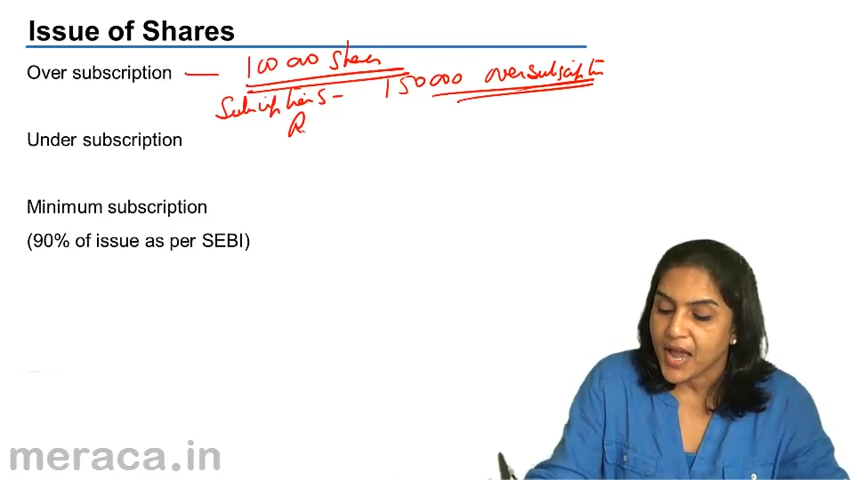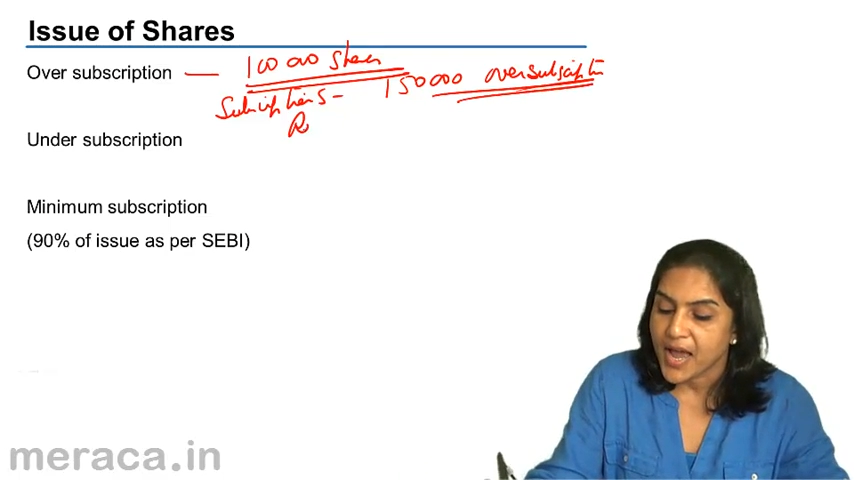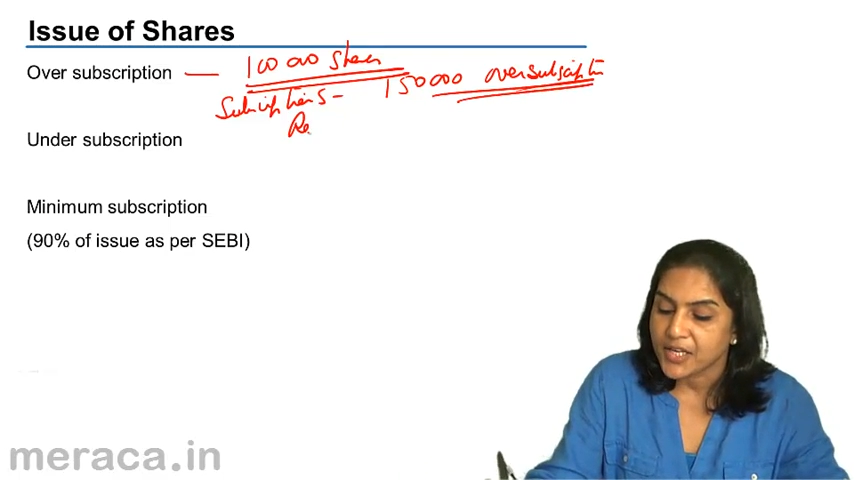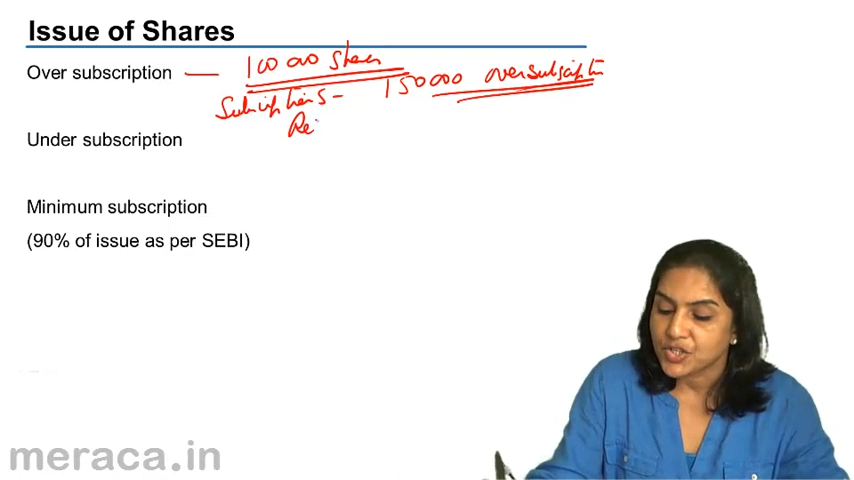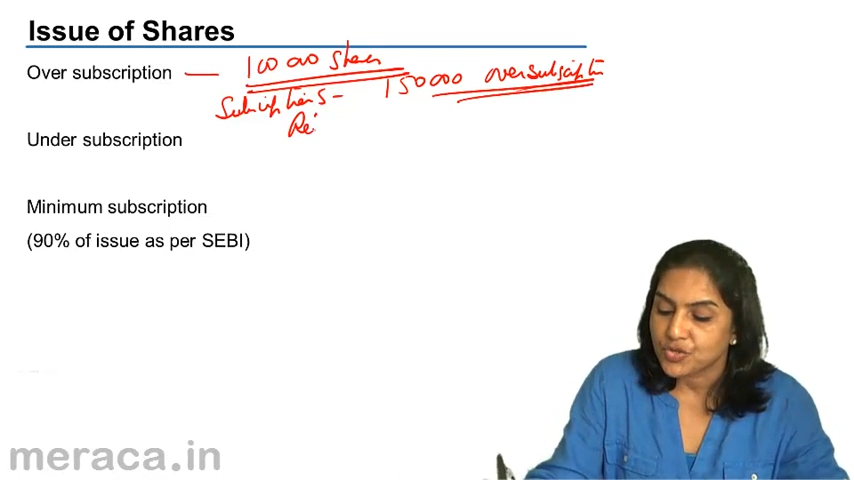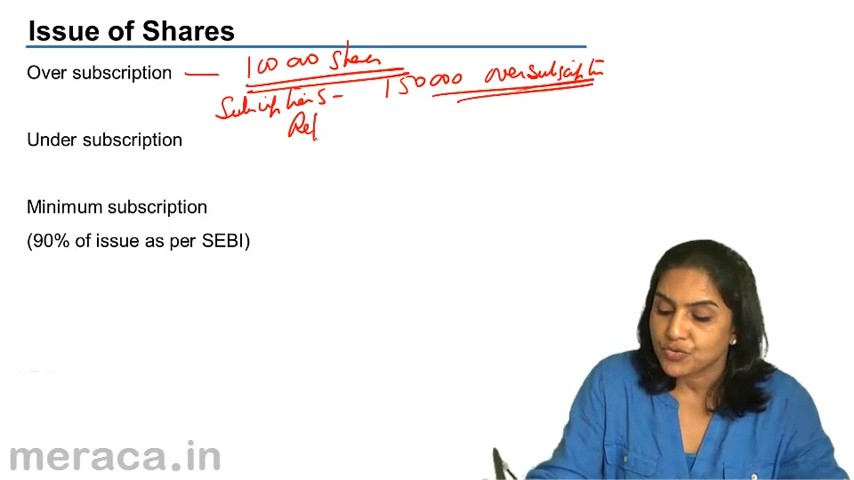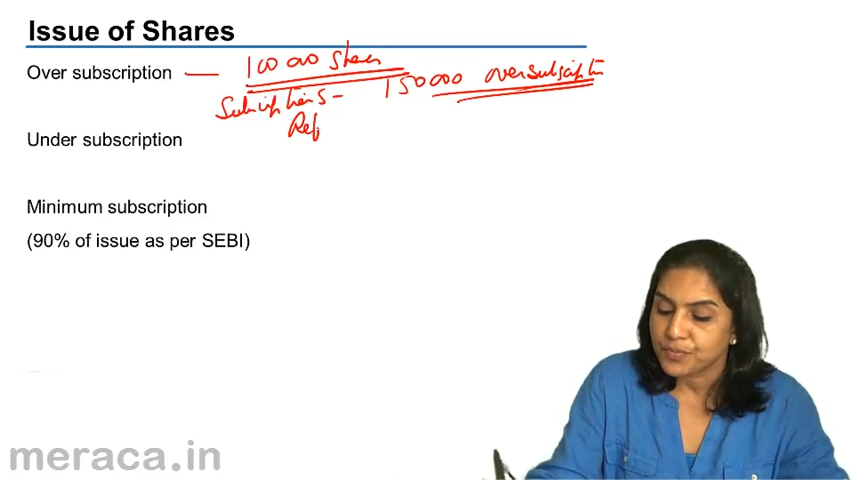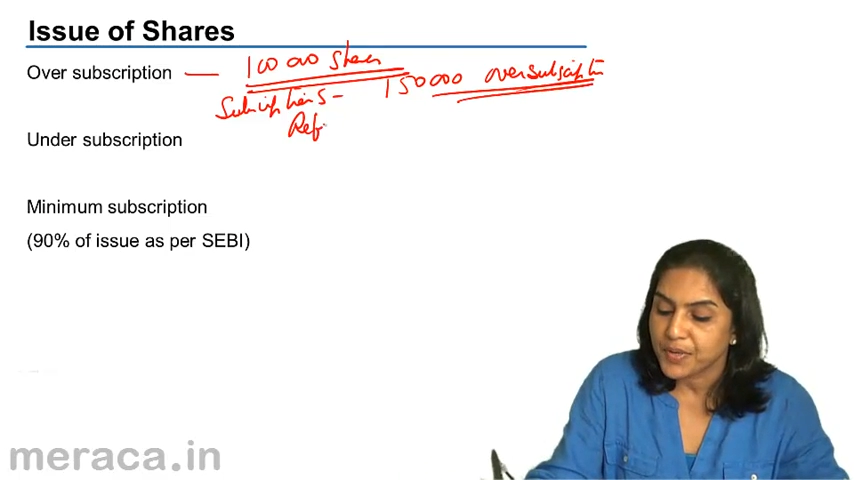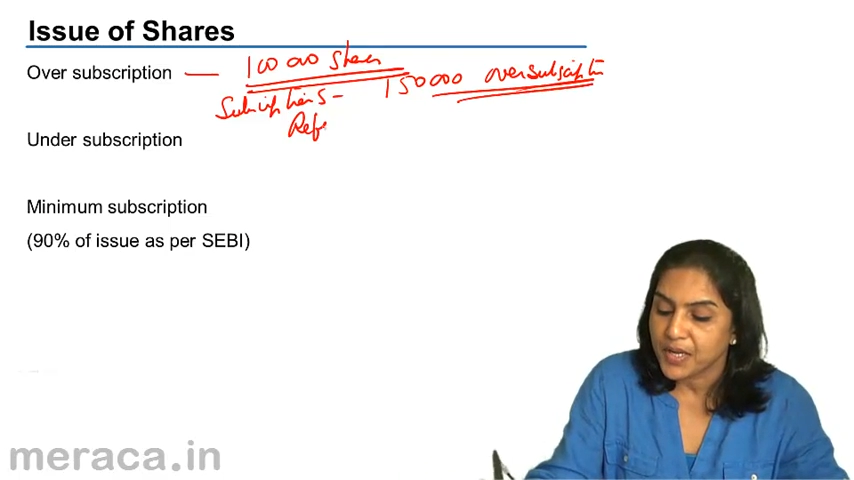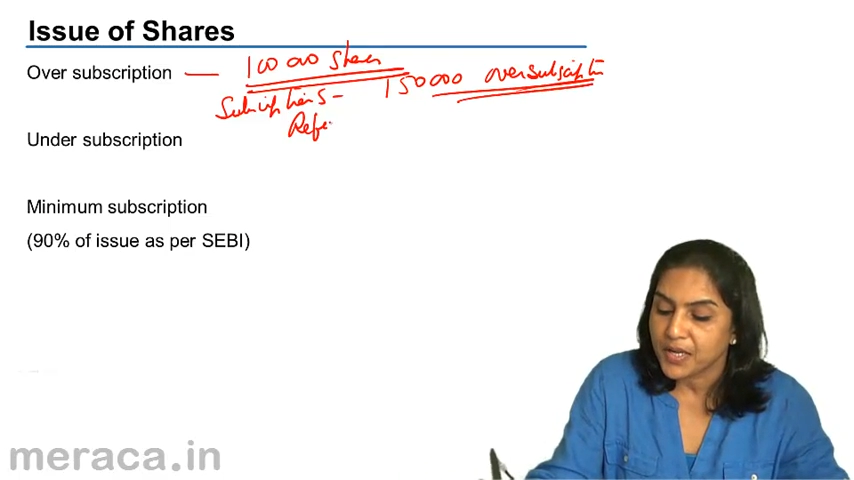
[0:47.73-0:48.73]
has to
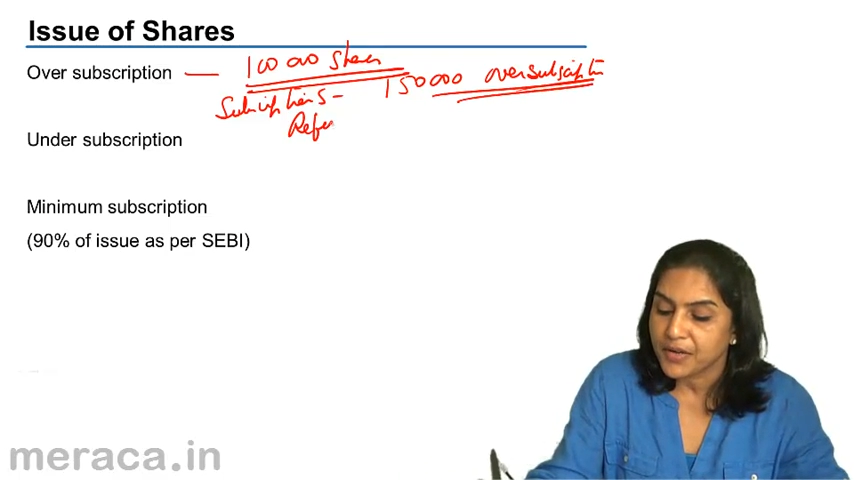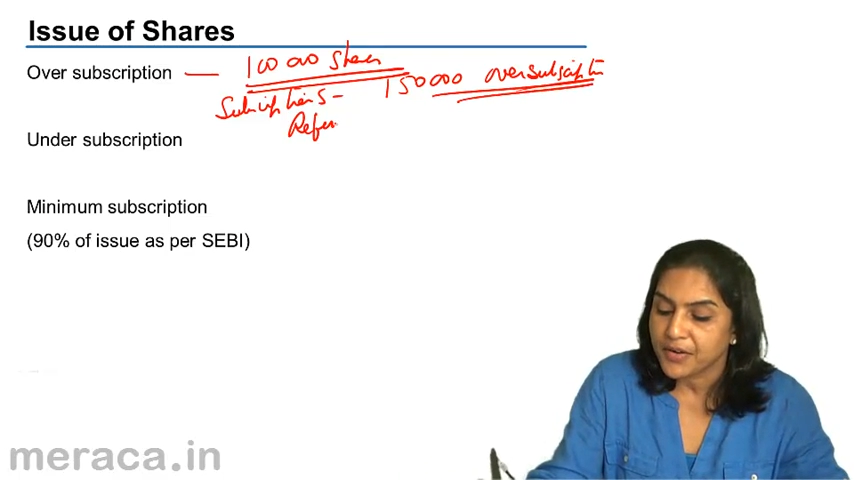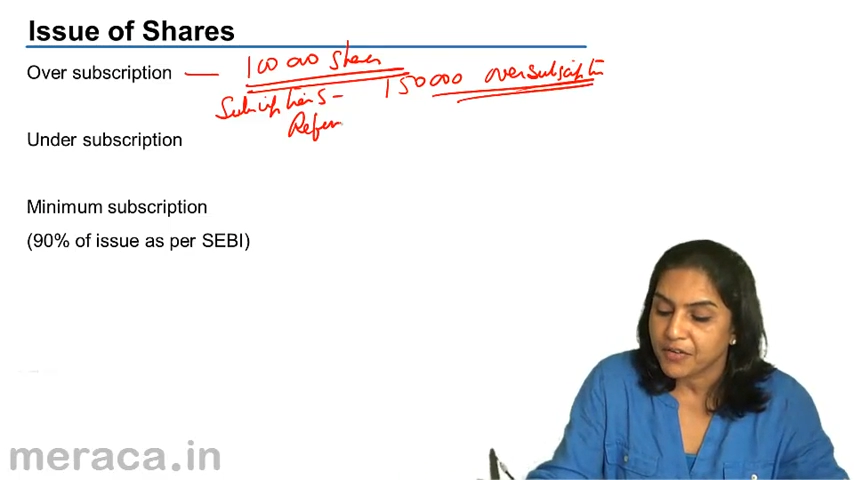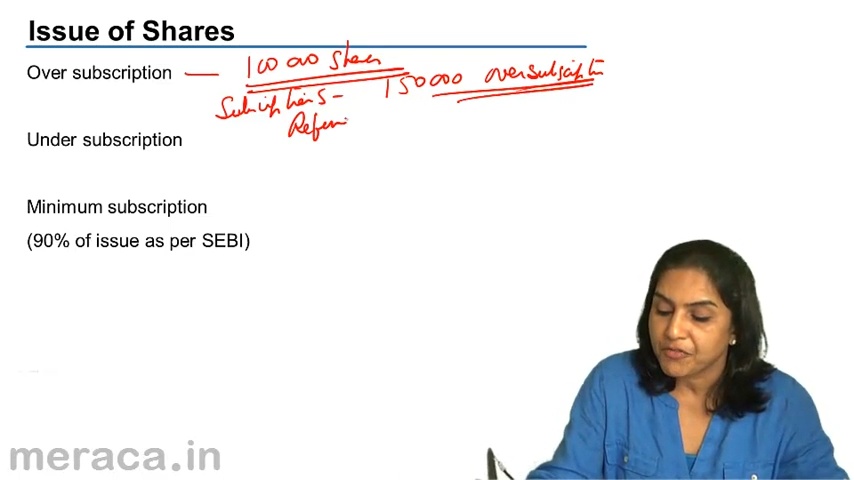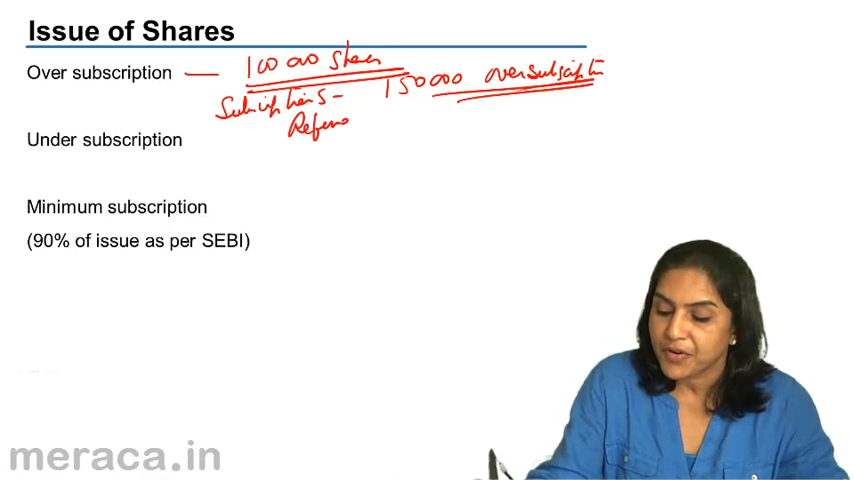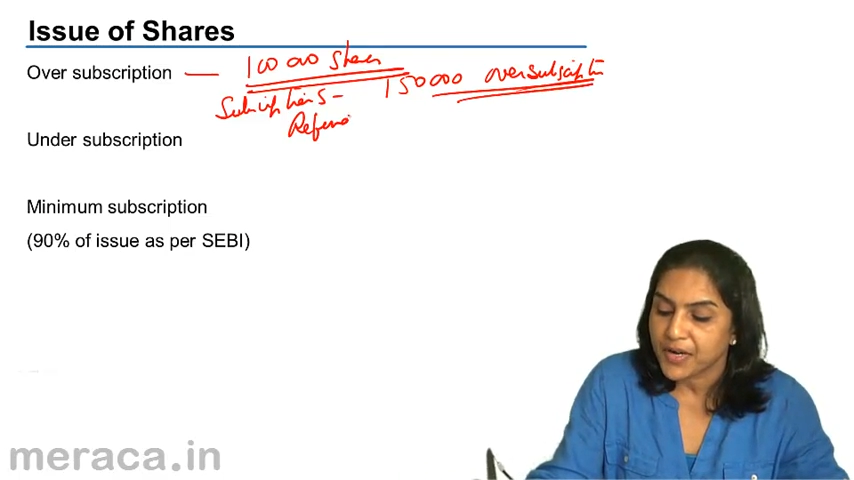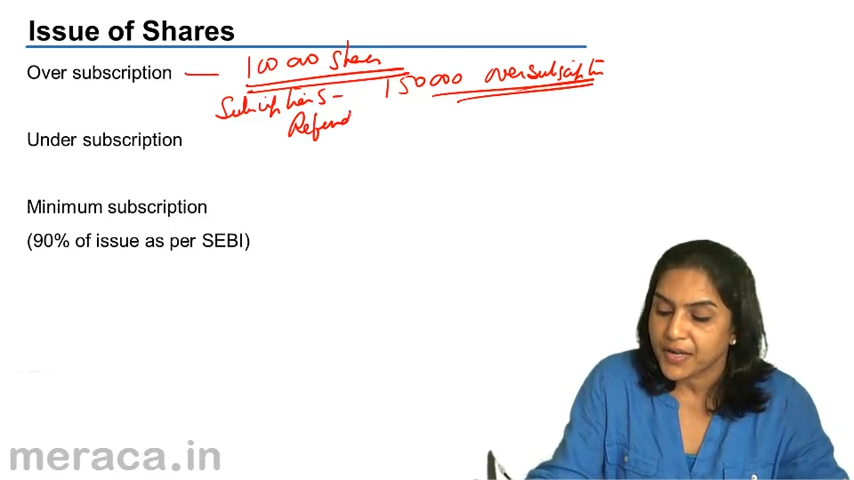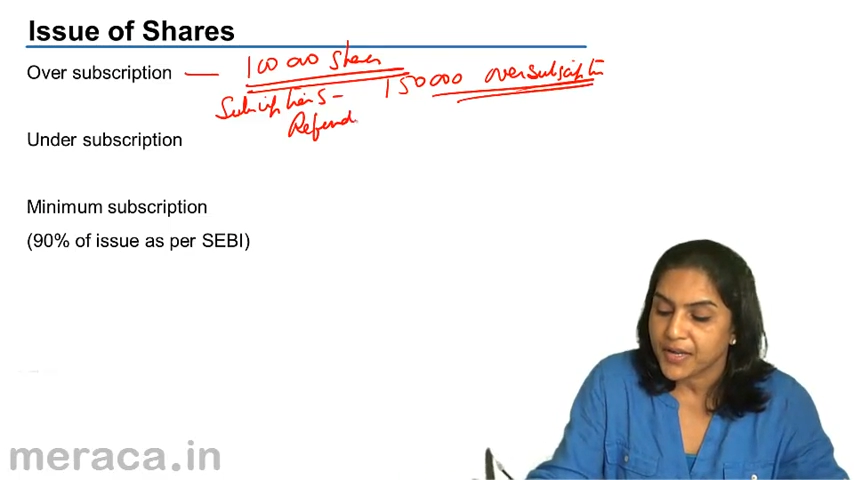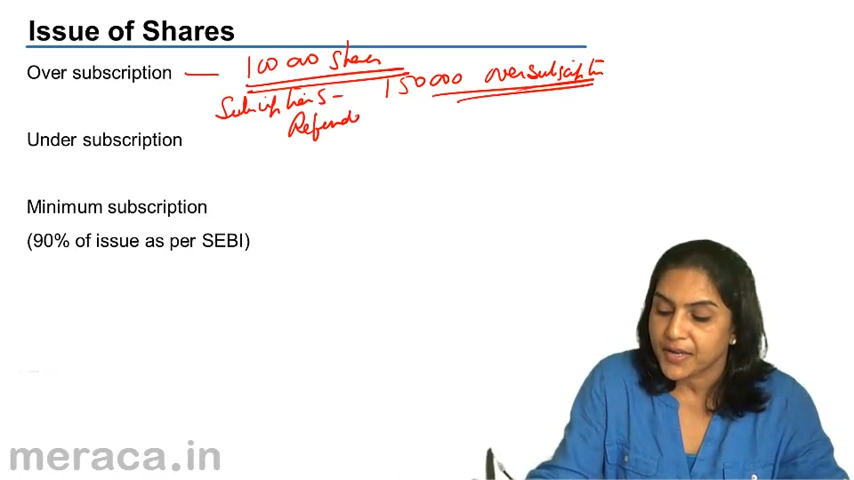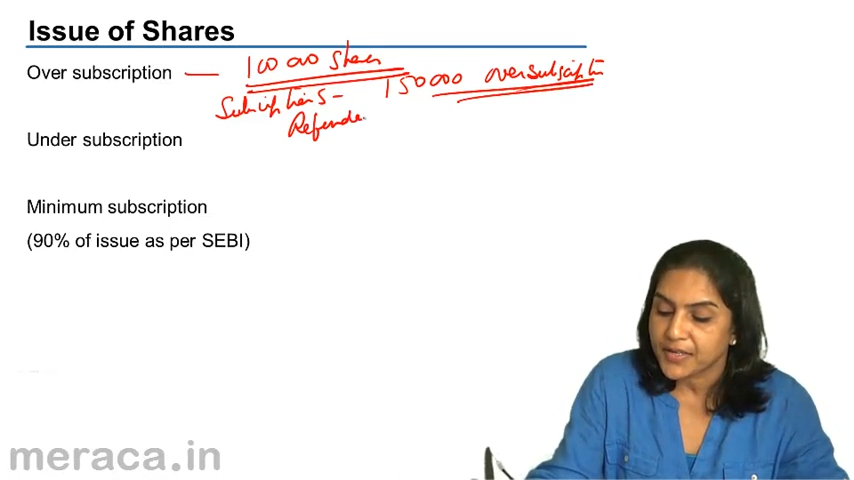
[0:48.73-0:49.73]
be
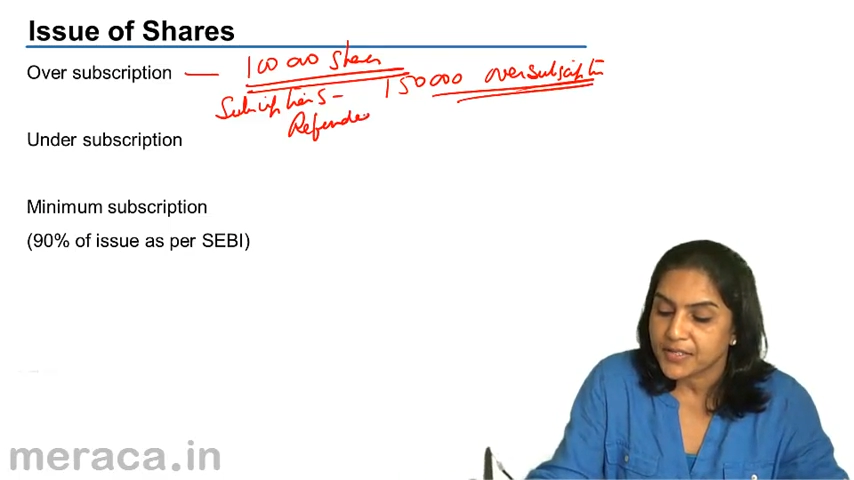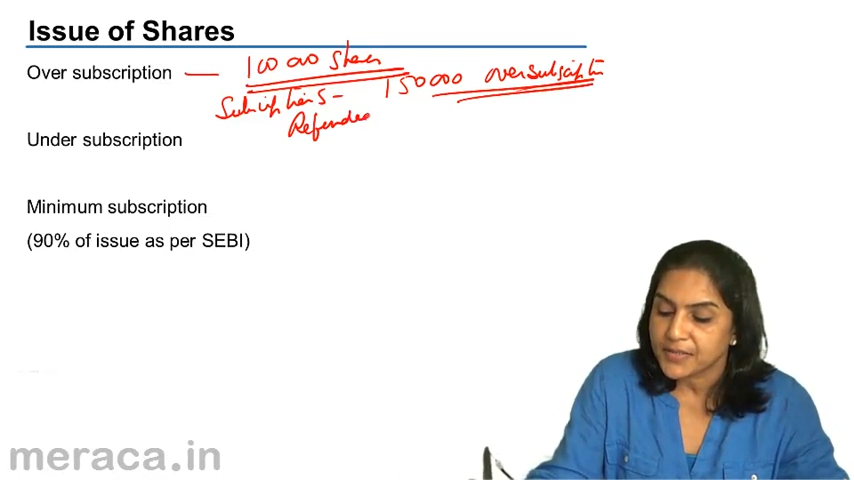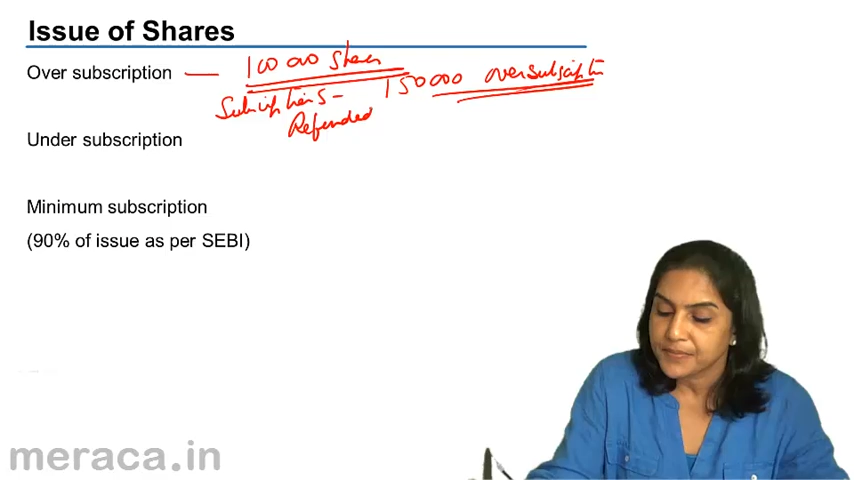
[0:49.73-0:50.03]
refunded.